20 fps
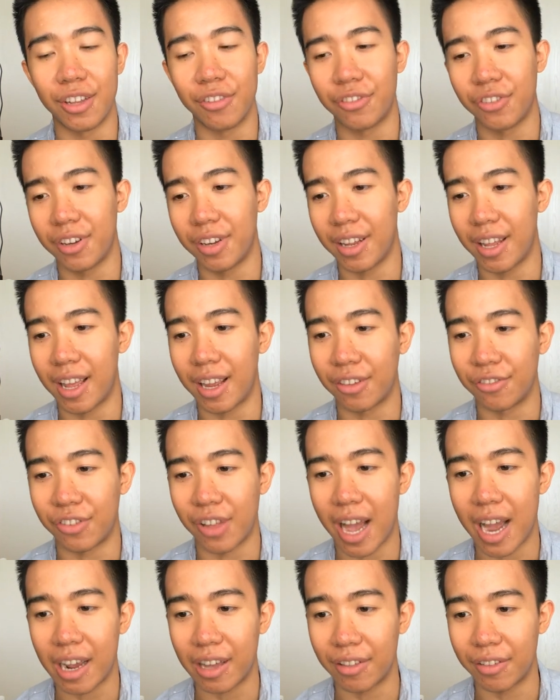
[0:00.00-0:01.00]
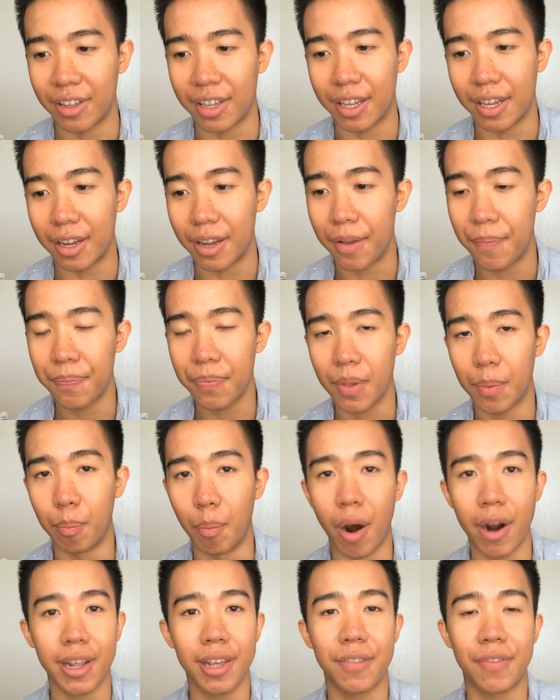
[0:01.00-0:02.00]
isn't exactly
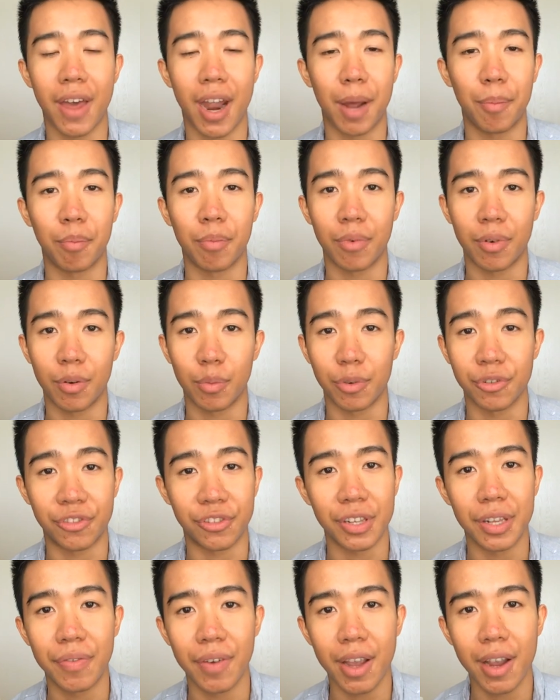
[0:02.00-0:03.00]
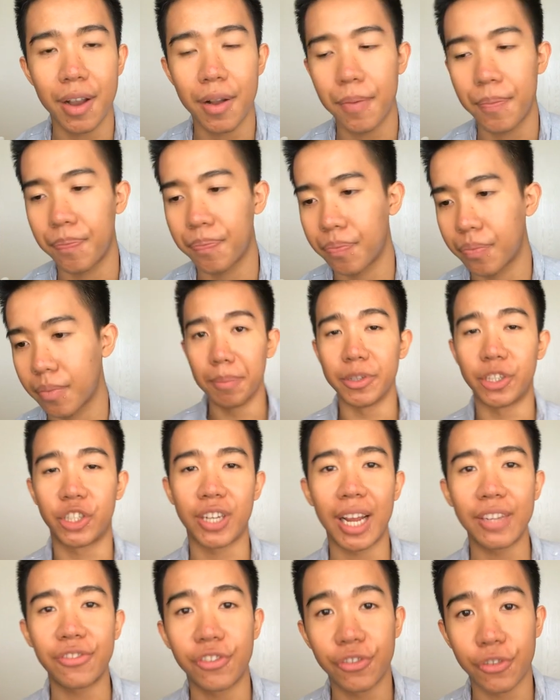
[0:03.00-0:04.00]
money that I'm receiving, but
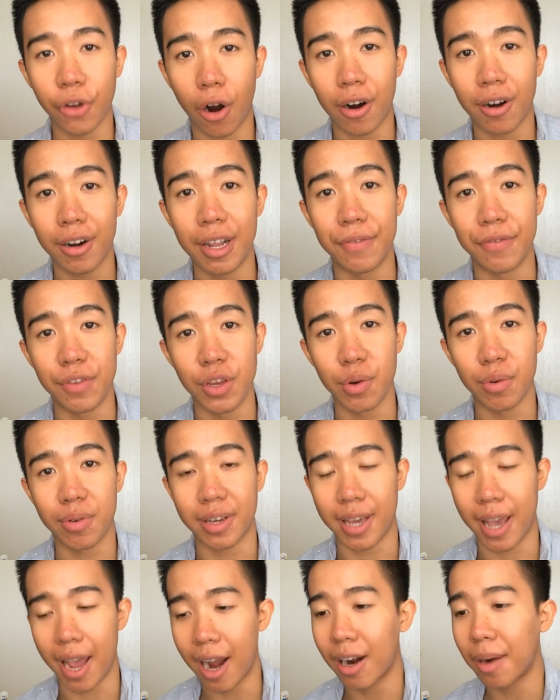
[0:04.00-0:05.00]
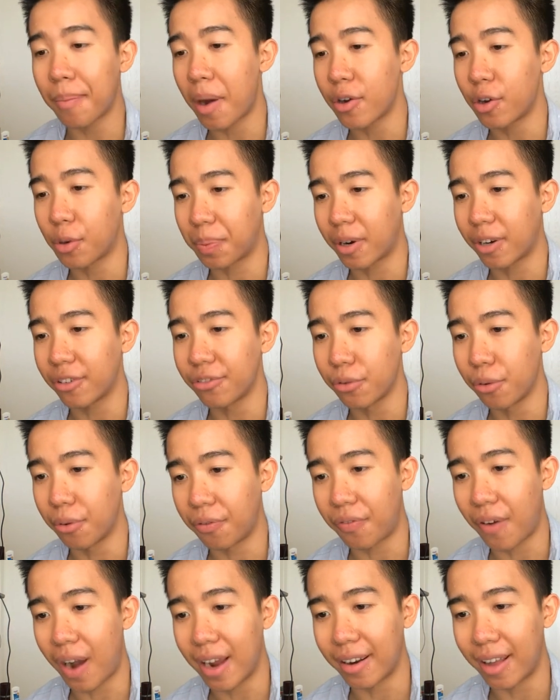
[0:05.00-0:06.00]
chances are if you care about your personal
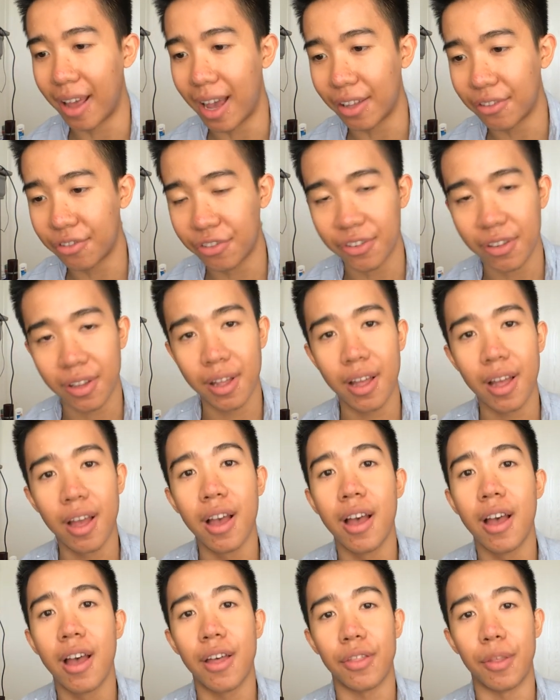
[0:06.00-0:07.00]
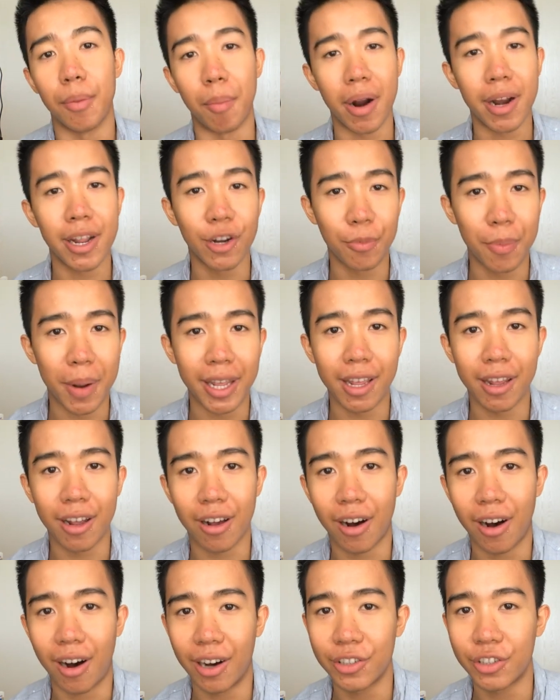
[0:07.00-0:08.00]
finance, the money you're making
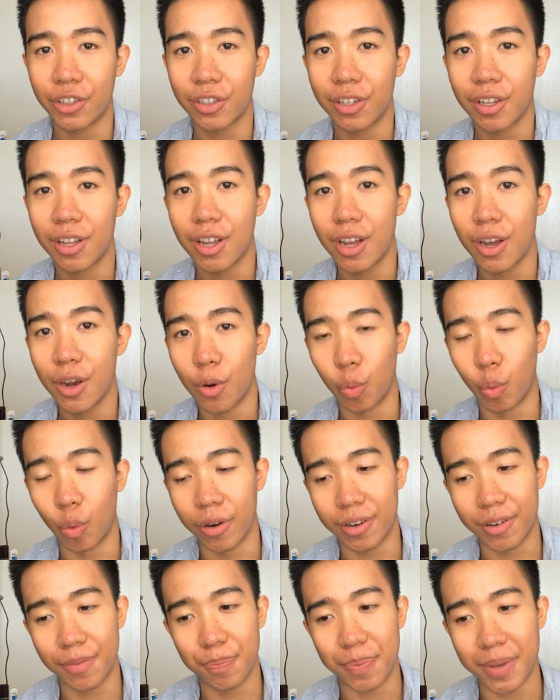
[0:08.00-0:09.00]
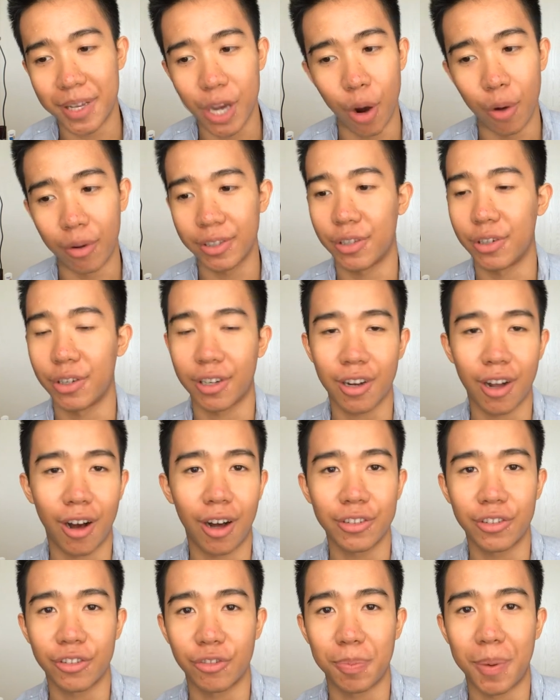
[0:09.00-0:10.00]
in college would be going to your
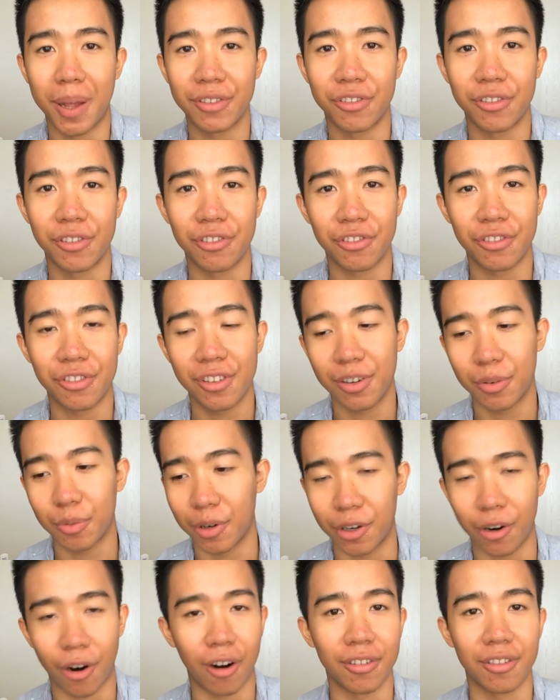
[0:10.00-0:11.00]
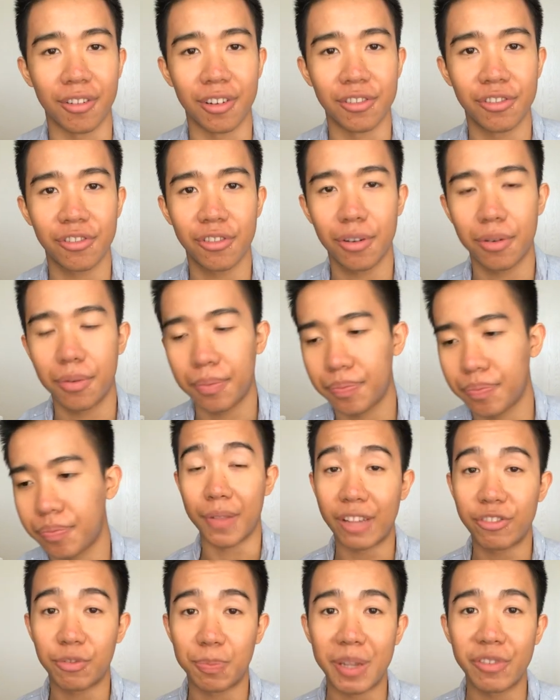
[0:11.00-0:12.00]
college expenses regardless.
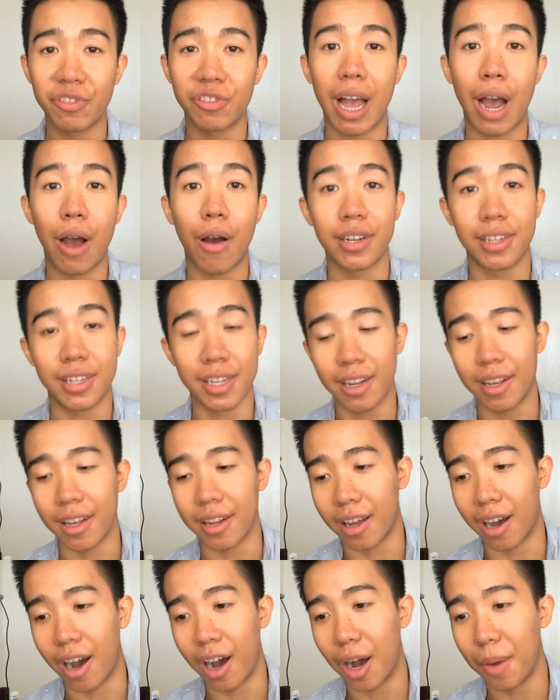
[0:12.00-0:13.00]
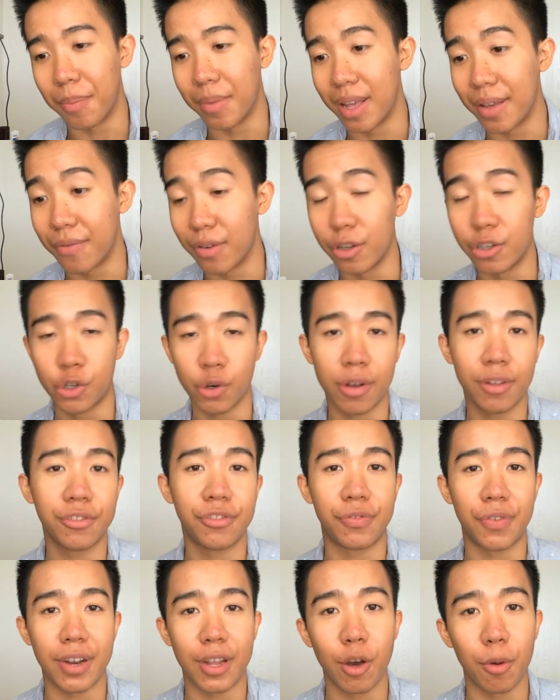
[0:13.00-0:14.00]
That's basically how I did it. Um, if you enjoyed
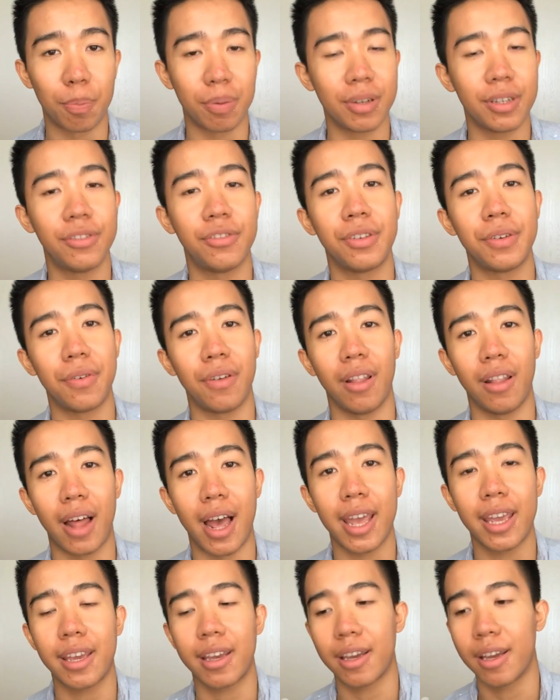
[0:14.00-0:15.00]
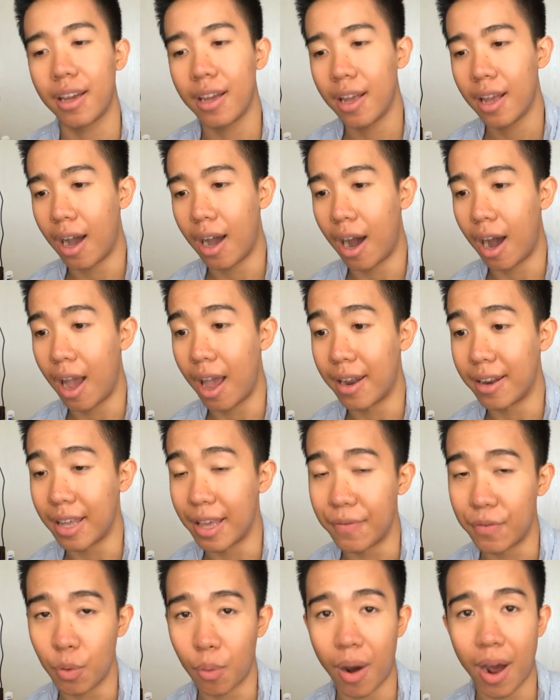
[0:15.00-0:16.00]
this video, please leave a like. And
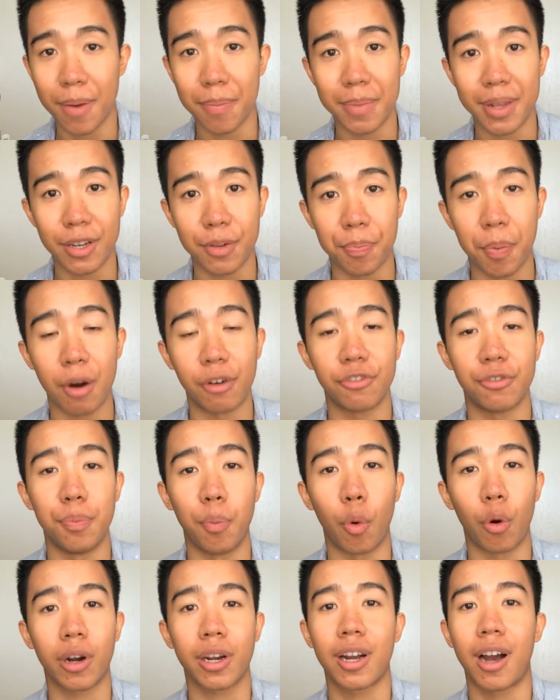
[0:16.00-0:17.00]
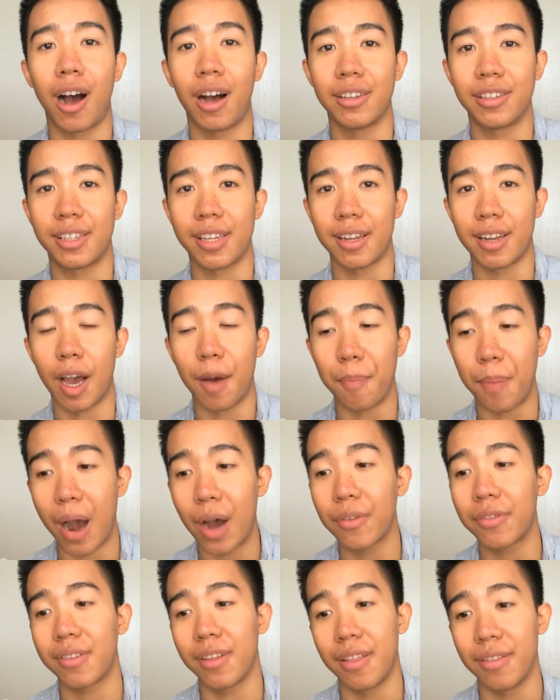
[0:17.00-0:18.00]
if you want me to post more content
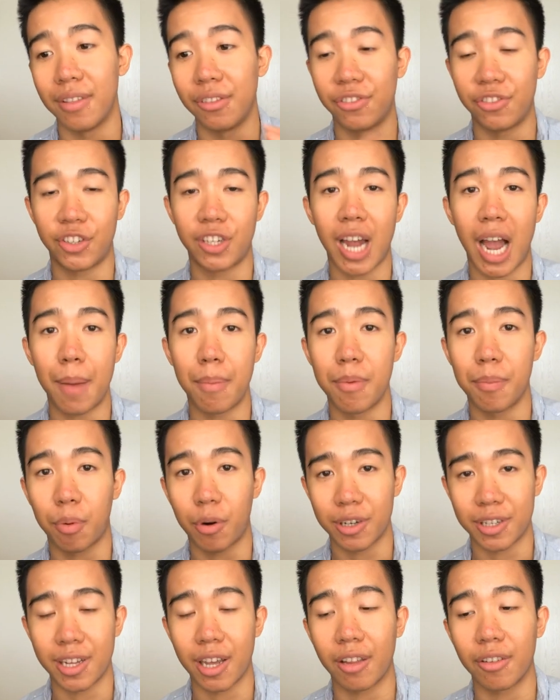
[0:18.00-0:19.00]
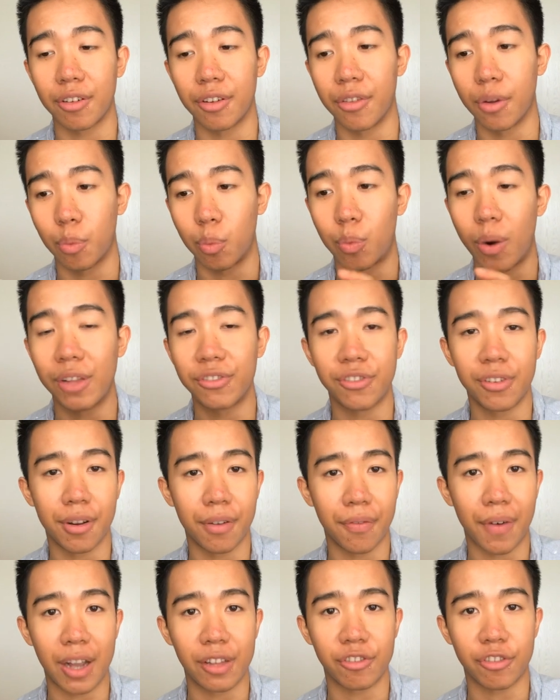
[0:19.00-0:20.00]
about this job in particular, the
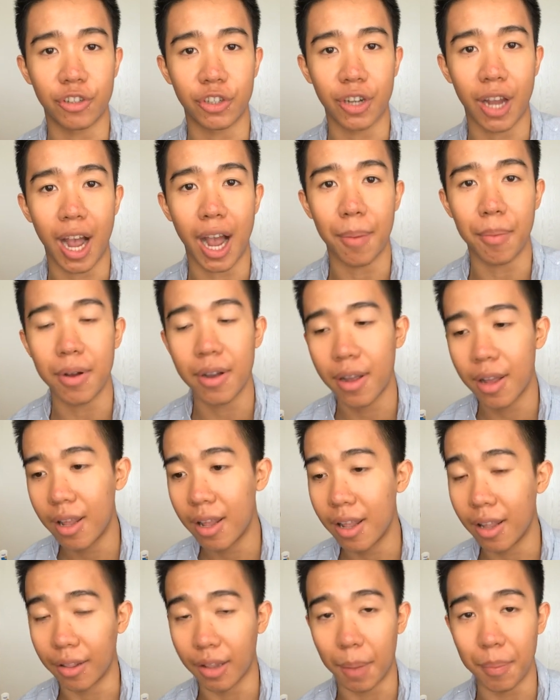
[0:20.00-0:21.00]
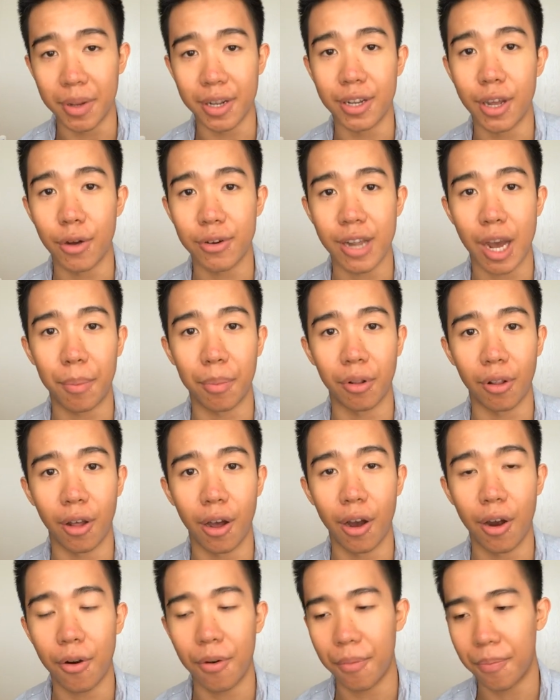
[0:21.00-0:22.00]
resident advisor job, let me know down
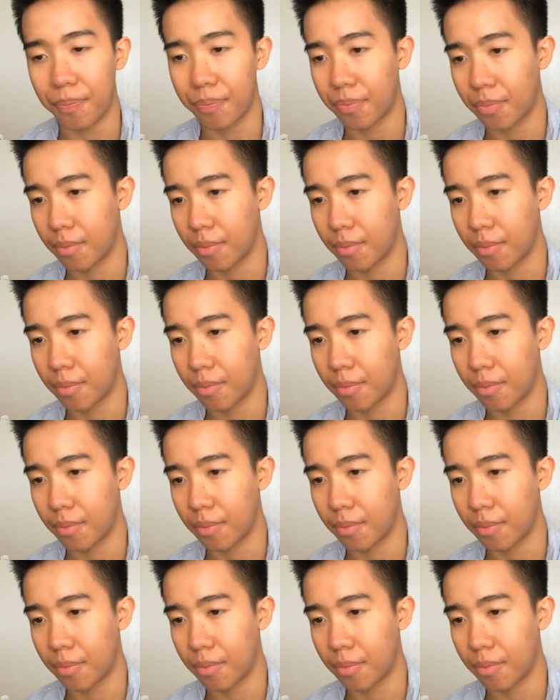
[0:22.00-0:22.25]
below.